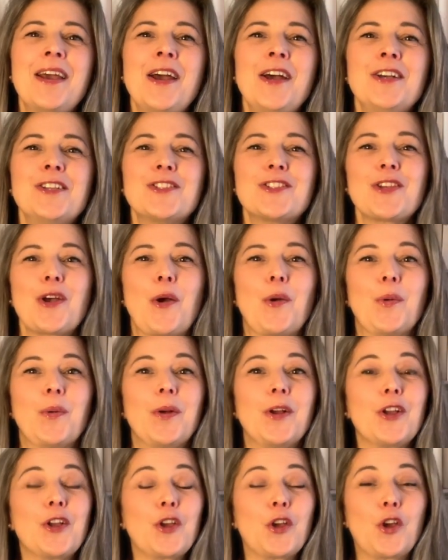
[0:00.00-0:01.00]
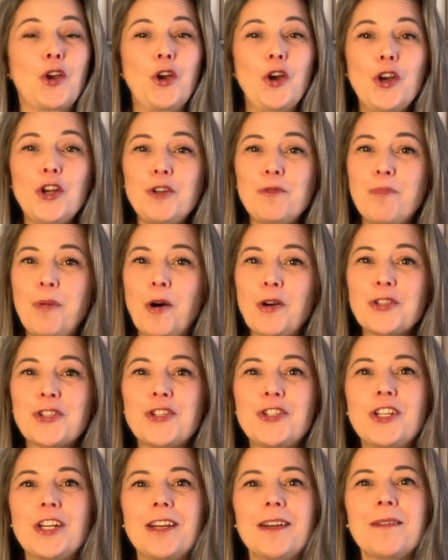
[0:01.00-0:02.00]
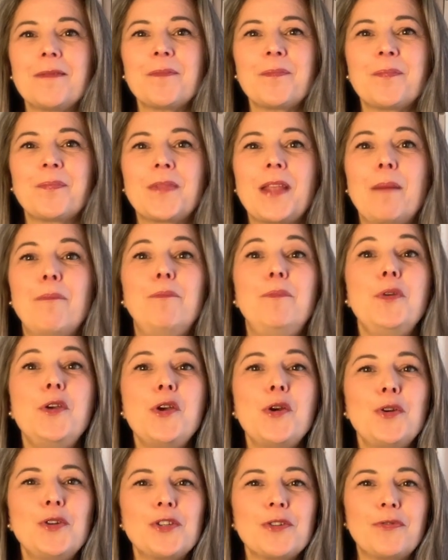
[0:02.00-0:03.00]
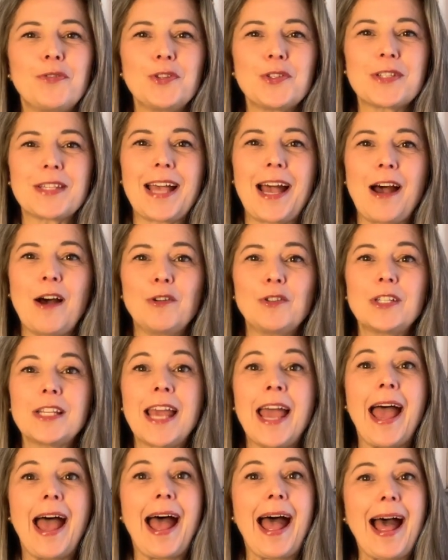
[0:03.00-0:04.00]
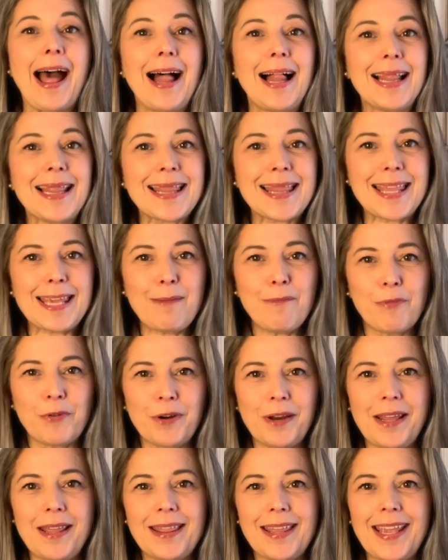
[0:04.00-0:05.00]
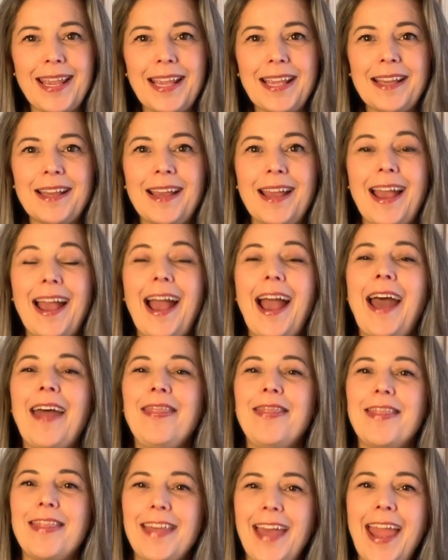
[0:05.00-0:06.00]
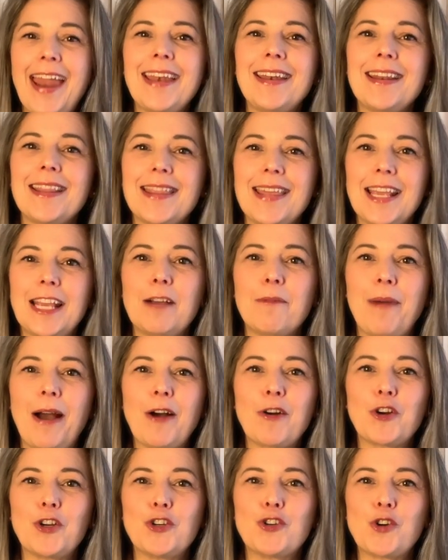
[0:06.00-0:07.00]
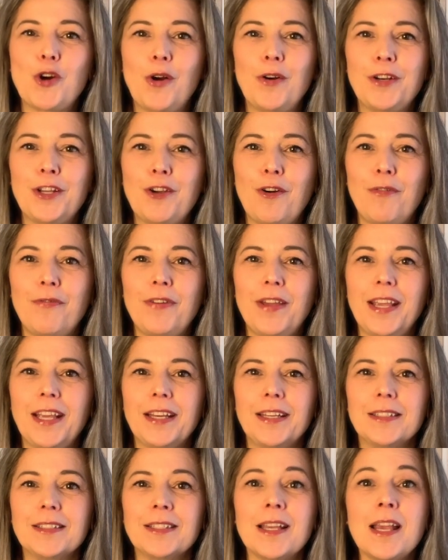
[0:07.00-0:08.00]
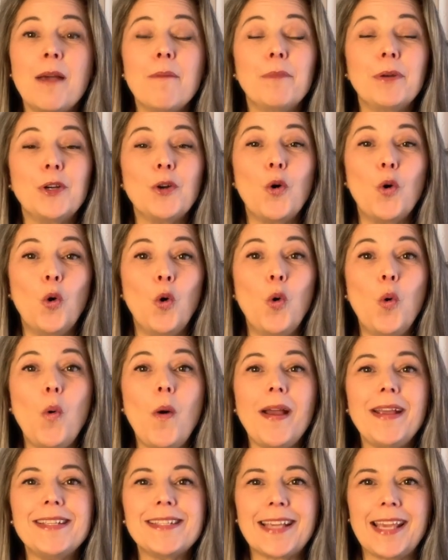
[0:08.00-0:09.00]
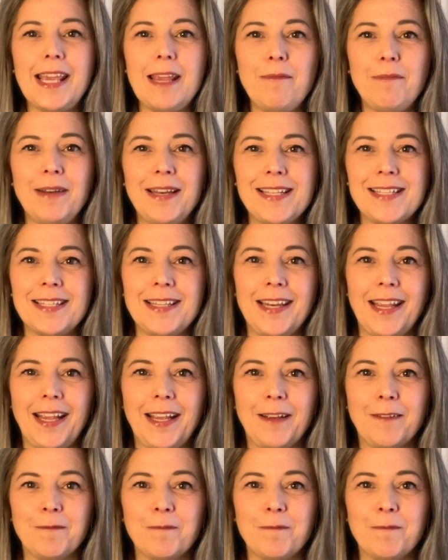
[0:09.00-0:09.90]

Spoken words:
So, good posture, beautiful sound, healthy breathing, and then think about controlling your fingers, but always keep listening.